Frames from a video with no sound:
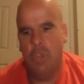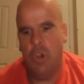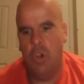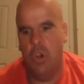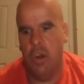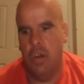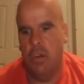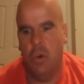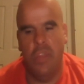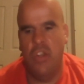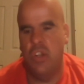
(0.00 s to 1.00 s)
or
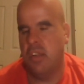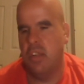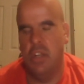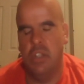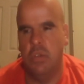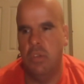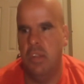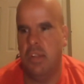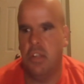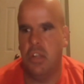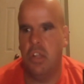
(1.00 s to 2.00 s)
they're just going to do
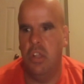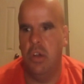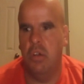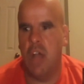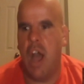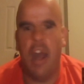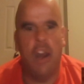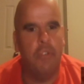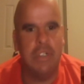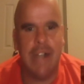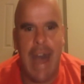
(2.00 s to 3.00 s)
this, you know,
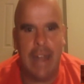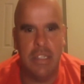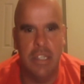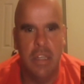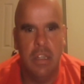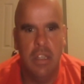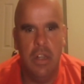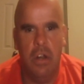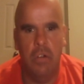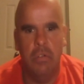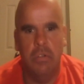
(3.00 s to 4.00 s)
carnival act, you
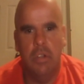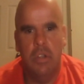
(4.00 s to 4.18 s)
know,